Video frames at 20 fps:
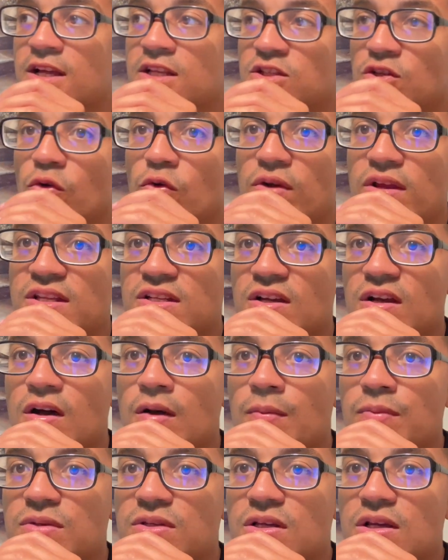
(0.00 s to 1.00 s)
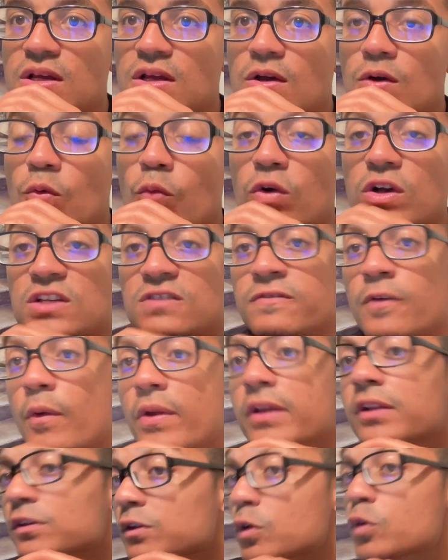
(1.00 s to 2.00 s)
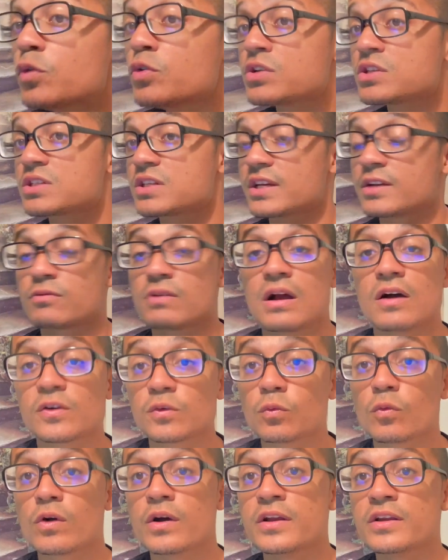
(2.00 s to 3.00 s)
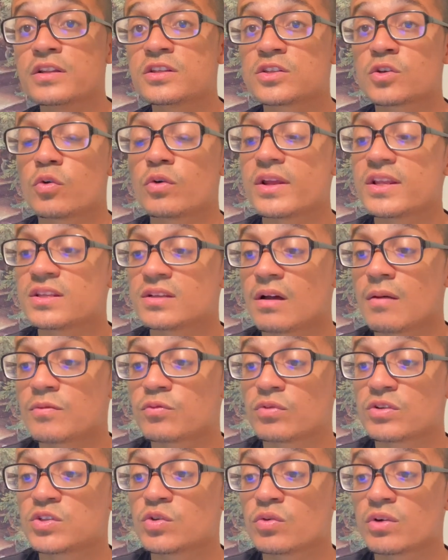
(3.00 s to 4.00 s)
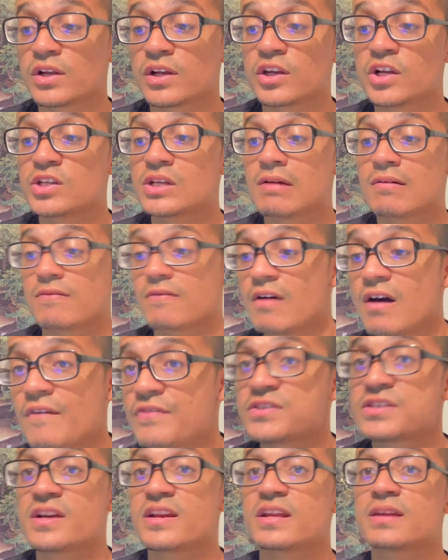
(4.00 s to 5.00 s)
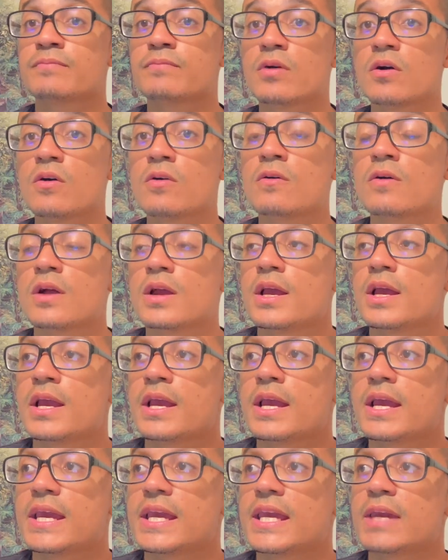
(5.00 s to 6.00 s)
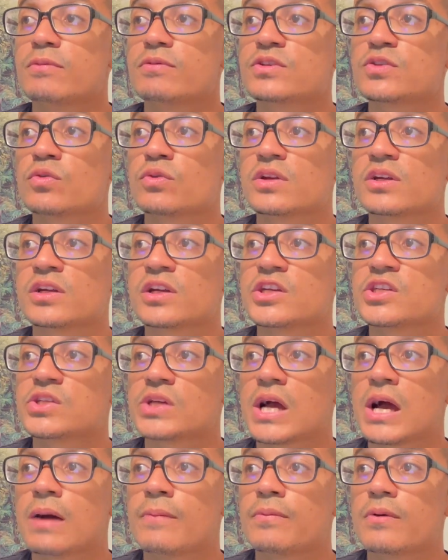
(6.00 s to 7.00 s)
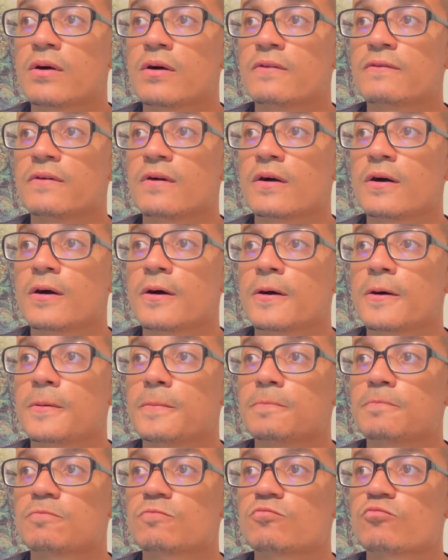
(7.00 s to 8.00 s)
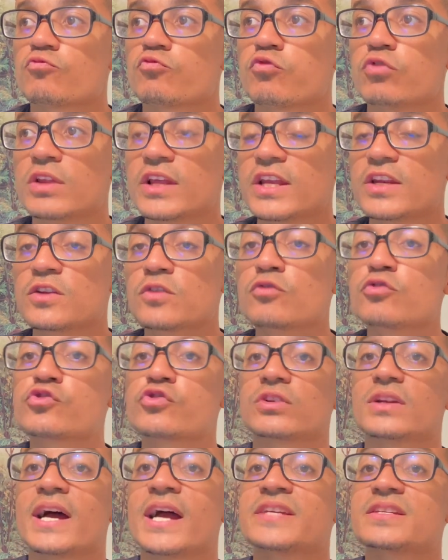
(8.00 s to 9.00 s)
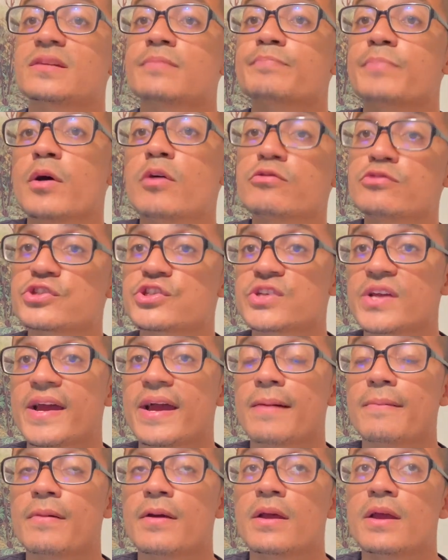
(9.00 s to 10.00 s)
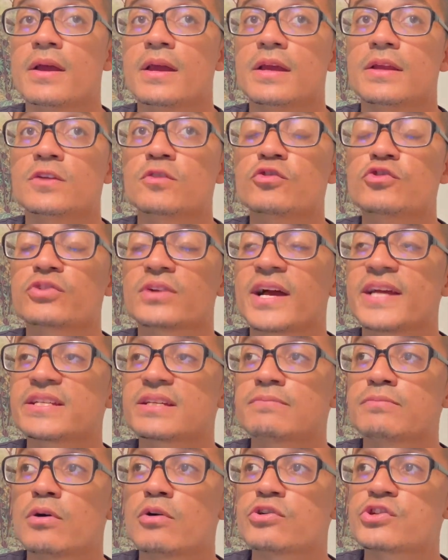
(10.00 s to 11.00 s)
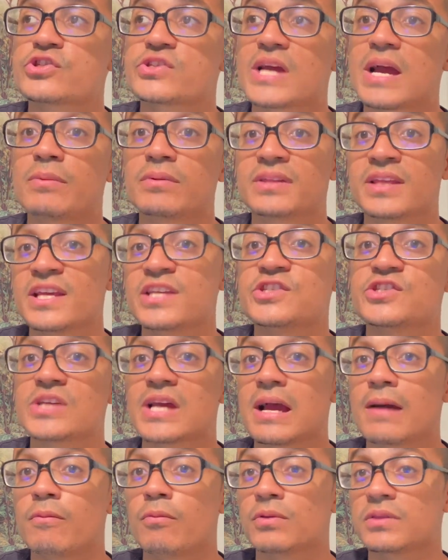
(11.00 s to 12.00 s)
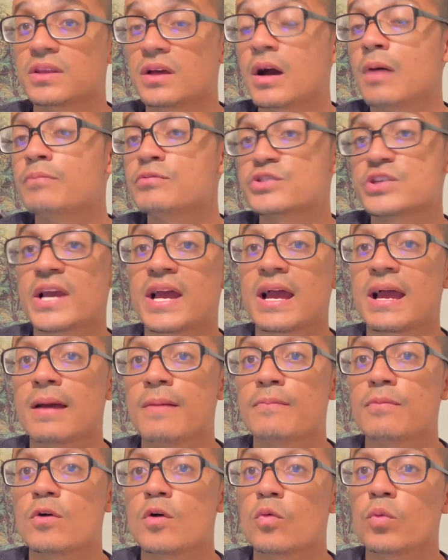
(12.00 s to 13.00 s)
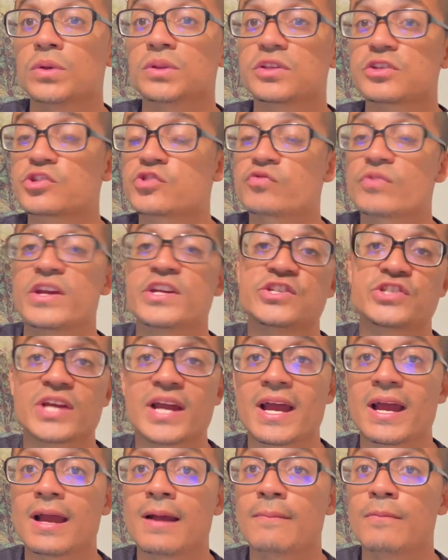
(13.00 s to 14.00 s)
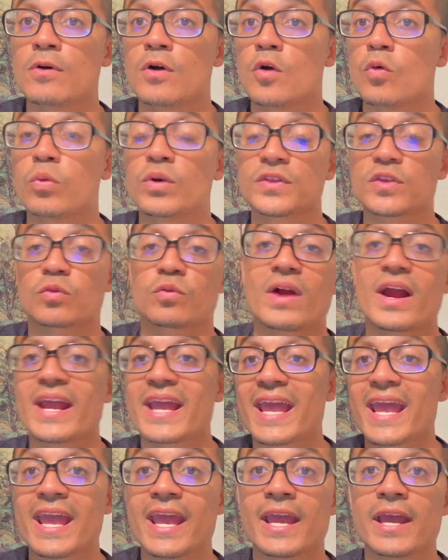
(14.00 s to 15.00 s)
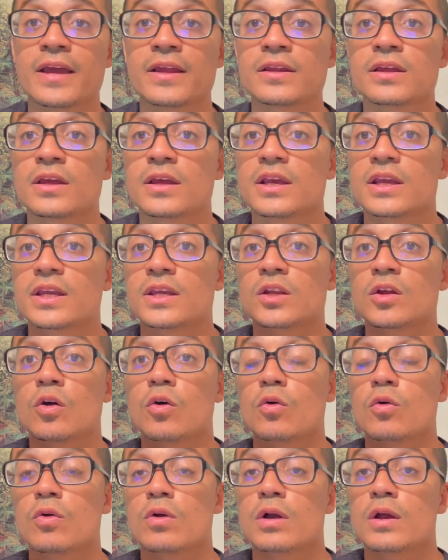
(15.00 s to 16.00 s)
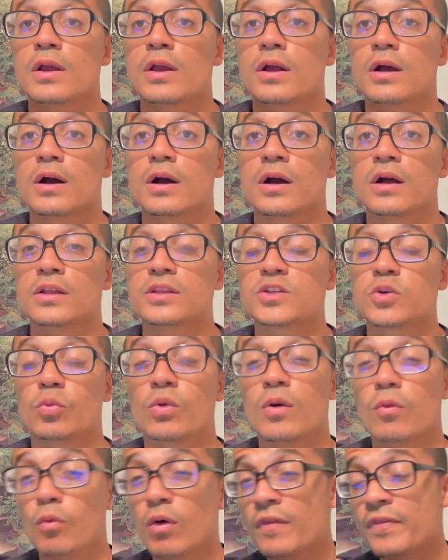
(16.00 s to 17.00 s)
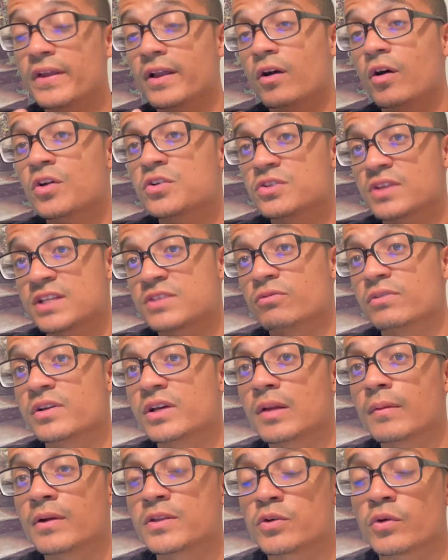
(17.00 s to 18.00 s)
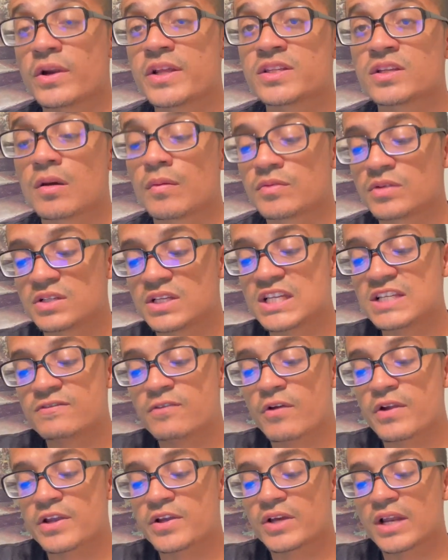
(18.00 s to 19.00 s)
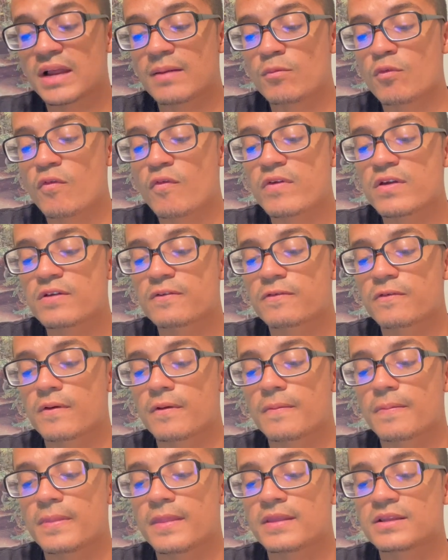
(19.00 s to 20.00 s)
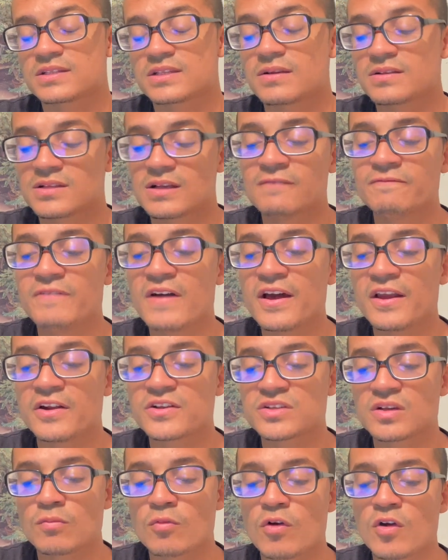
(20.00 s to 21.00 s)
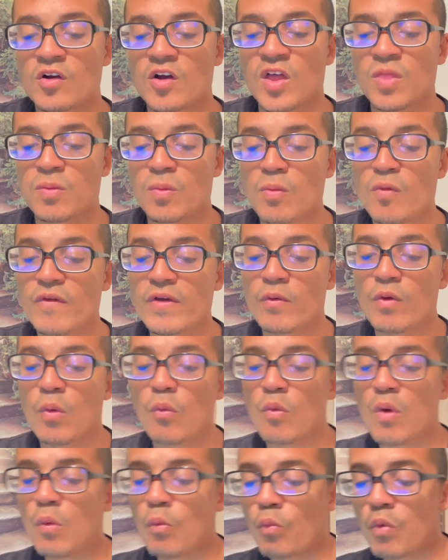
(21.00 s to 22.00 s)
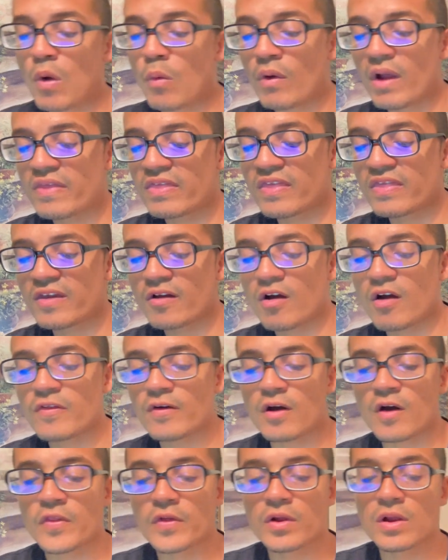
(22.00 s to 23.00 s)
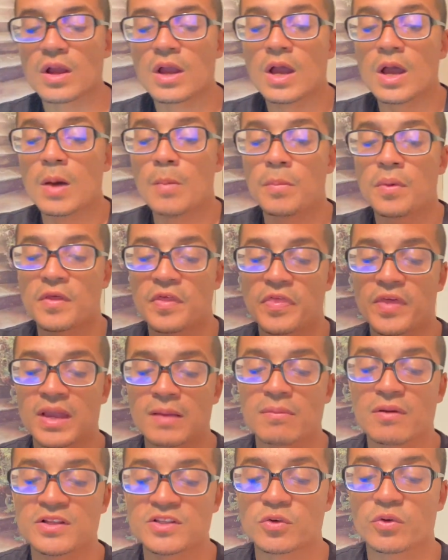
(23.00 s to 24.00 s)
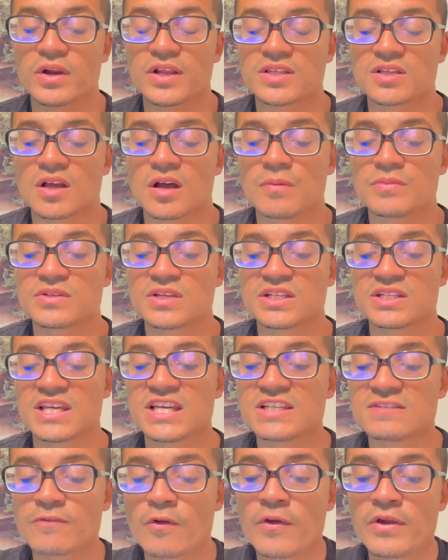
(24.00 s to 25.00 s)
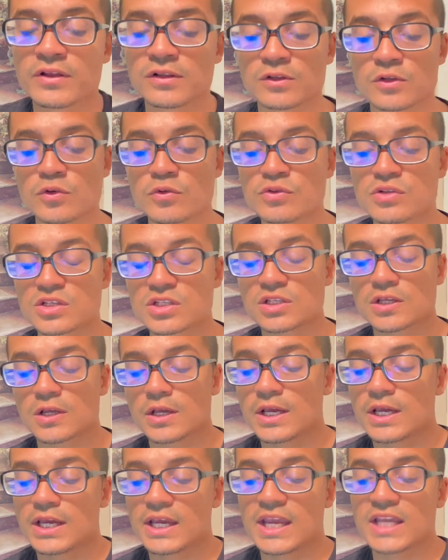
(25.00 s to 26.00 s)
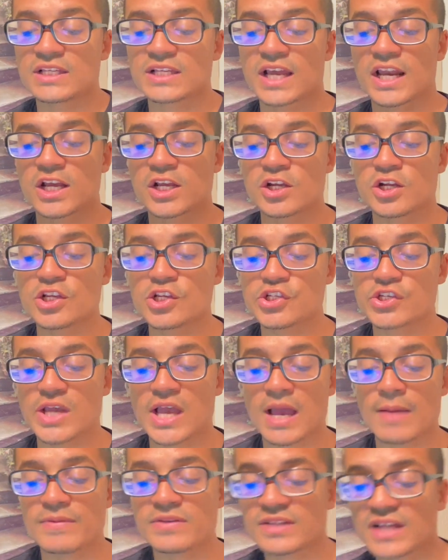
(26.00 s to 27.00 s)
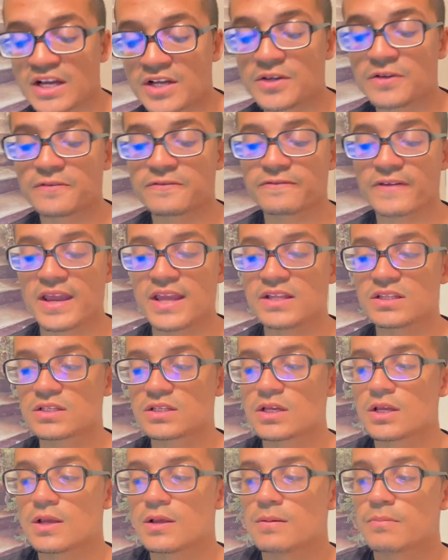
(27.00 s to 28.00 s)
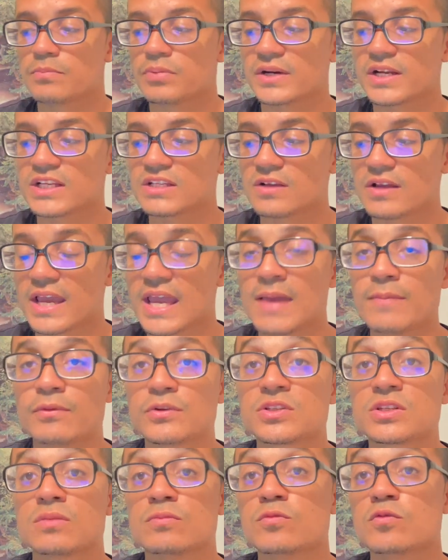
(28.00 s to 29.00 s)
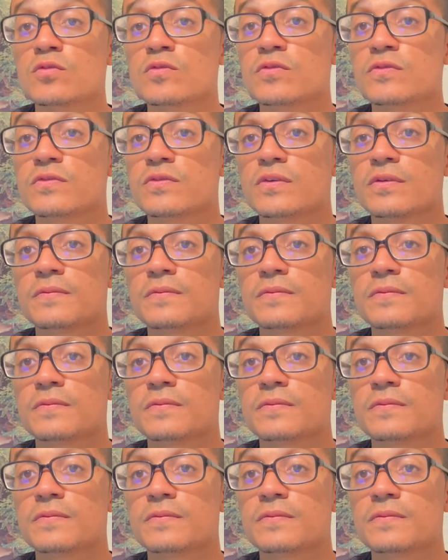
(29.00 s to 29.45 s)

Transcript: Tony Tubbs was very loose in round one. Tony Tubbs was doing a good job of offsetting Bowe. He was doing a good job of really neutralizing Bowe's jab. Neutralizing Bowe's jab with his jab, with the up jab, with the straight jab, with the right hand. You know, one thing also that's really good about Tony Tubbs is he's very good at moving from... Some fighters are more comfortable moving one way than the other. But the thing about Tony Tubbs is he's very loose. He's got a good jab. He's got good feints. But he's able to move